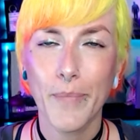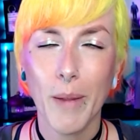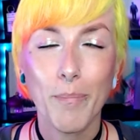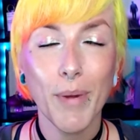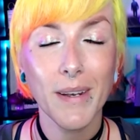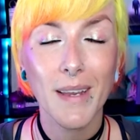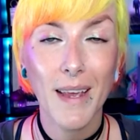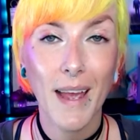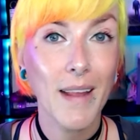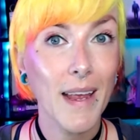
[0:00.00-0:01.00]
But
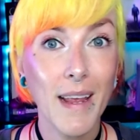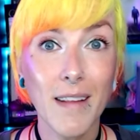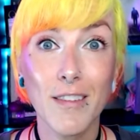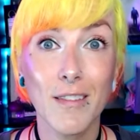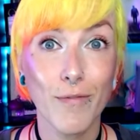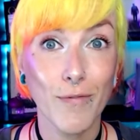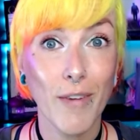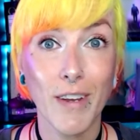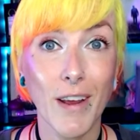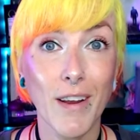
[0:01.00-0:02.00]
it's
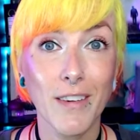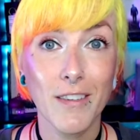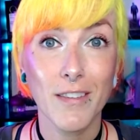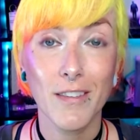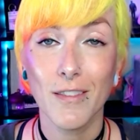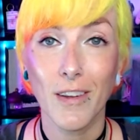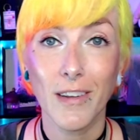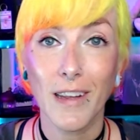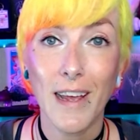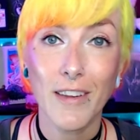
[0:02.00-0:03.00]
very nice
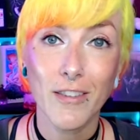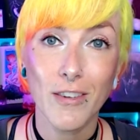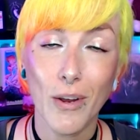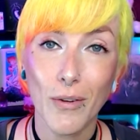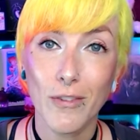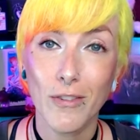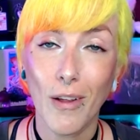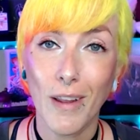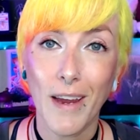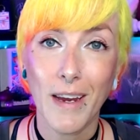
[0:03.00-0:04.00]
nonetheless, you know. It's
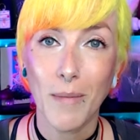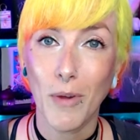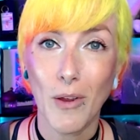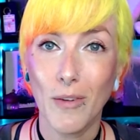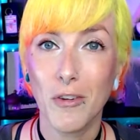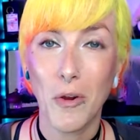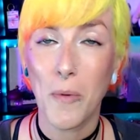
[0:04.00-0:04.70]
not like I'm going to